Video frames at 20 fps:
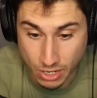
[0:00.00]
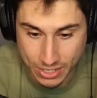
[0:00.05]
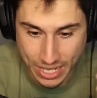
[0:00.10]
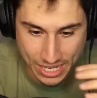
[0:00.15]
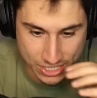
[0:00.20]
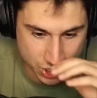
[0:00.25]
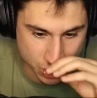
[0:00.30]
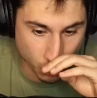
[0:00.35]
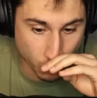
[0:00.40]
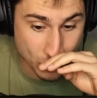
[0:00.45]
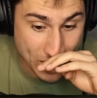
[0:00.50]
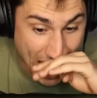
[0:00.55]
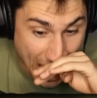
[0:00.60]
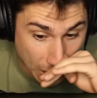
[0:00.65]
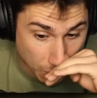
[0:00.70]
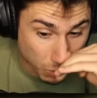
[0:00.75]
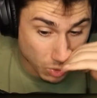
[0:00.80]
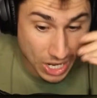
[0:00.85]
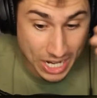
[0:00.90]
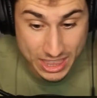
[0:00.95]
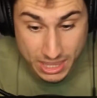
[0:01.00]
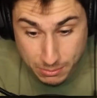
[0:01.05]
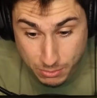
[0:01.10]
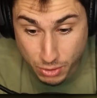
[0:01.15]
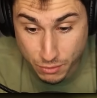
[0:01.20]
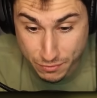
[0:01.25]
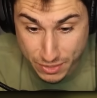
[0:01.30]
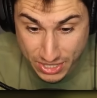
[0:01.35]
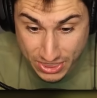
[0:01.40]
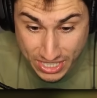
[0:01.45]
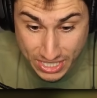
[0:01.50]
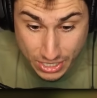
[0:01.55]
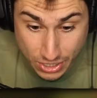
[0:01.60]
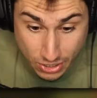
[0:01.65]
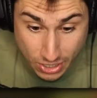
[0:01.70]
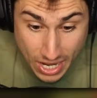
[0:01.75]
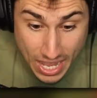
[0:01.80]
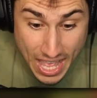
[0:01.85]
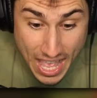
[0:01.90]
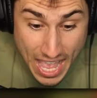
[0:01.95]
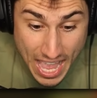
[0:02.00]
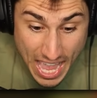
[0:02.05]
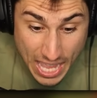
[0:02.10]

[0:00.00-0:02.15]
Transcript: Okay, so now we're at the movie theater,